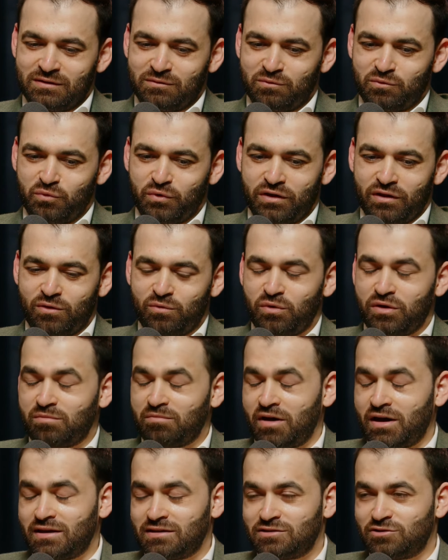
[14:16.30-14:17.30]
with
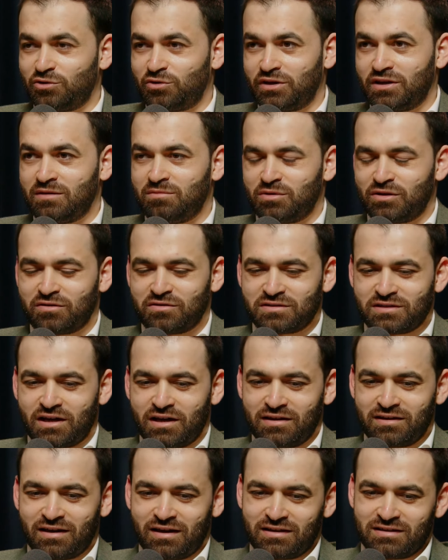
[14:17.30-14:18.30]
my story, because
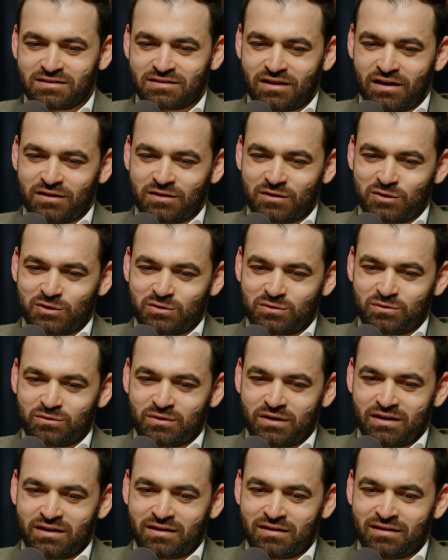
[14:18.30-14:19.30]
I decided
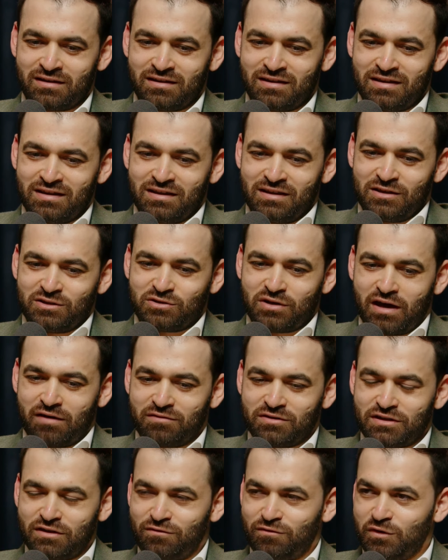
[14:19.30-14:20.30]
to have
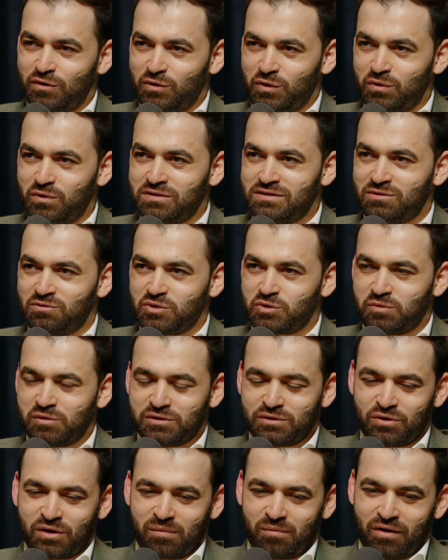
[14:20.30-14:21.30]
a different route, which we'll
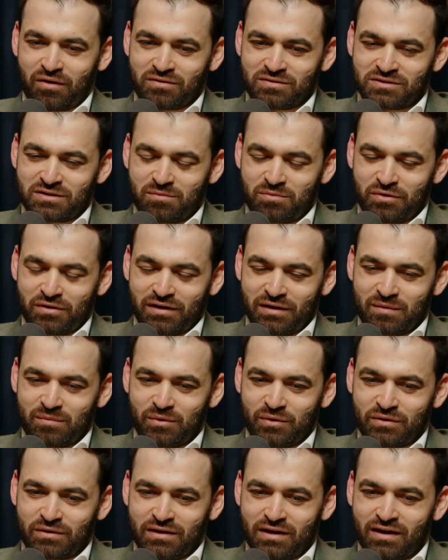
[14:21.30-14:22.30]
talk about separately.
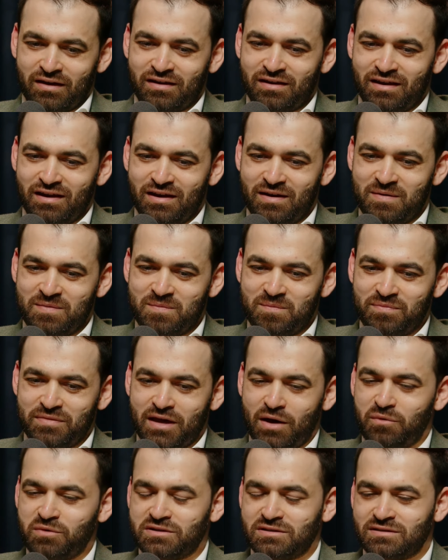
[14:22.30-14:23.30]
But yeah,
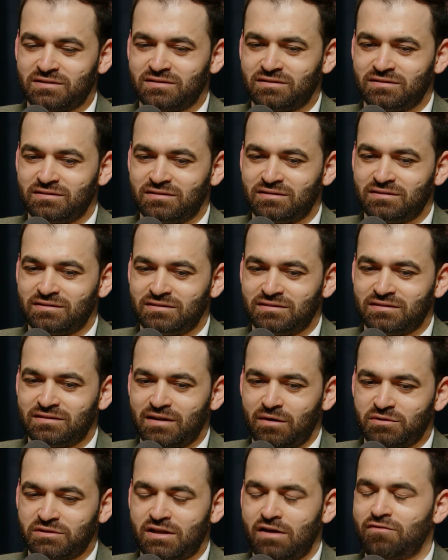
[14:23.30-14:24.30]
that was
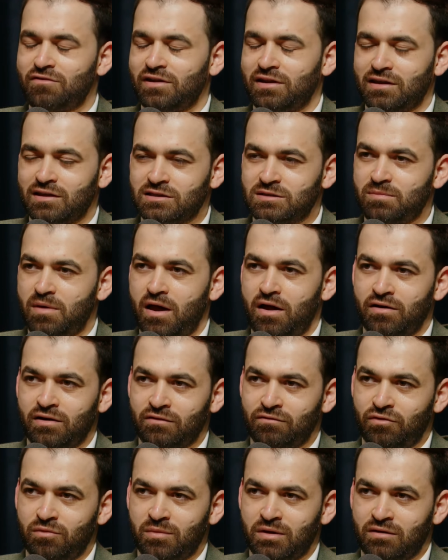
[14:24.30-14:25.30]
definitely
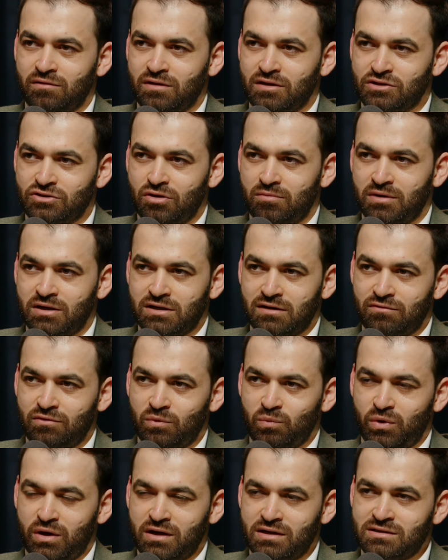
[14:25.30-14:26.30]
inspiring for me in so many
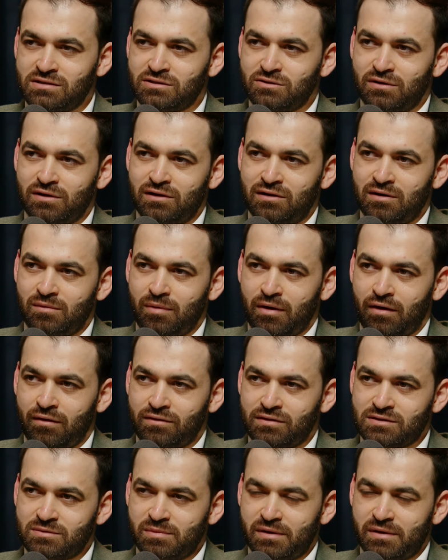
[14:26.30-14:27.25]
different ways to learn about this